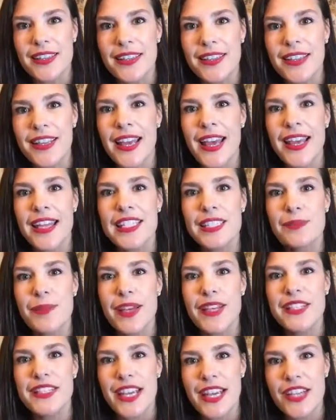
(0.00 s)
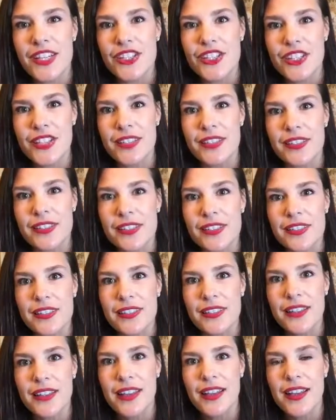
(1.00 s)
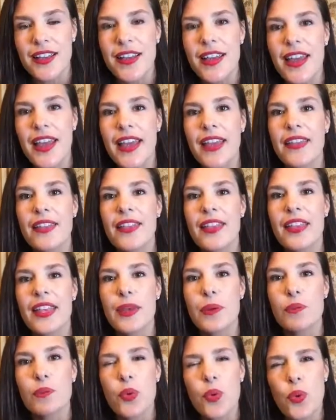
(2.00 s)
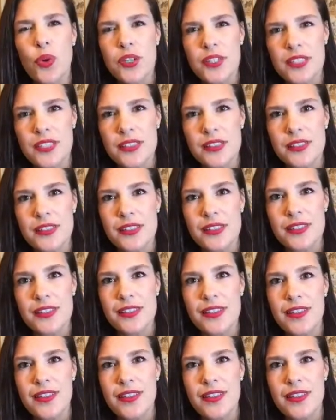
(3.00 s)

the expectations and the importance,